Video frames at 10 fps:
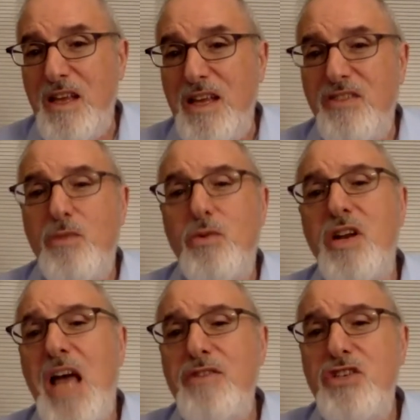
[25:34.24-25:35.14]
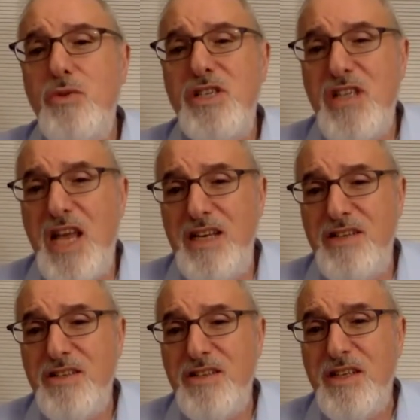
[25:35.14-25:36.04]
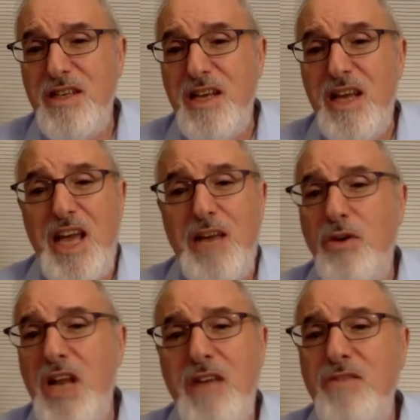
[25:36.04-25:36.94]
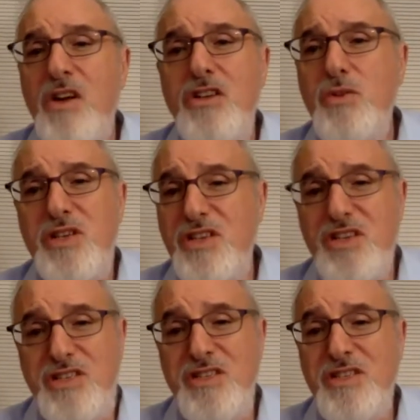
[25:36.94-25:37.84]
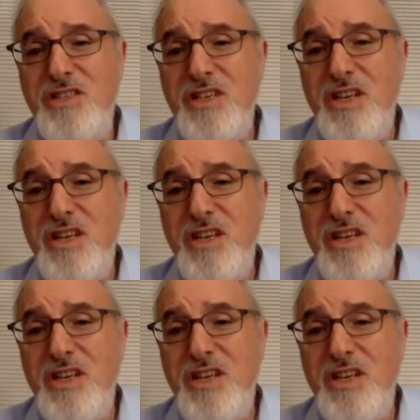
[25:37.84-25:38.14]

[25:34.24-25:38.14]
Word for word: He said, We're going to have a Jewish state and we're going to have non Jewish citizens.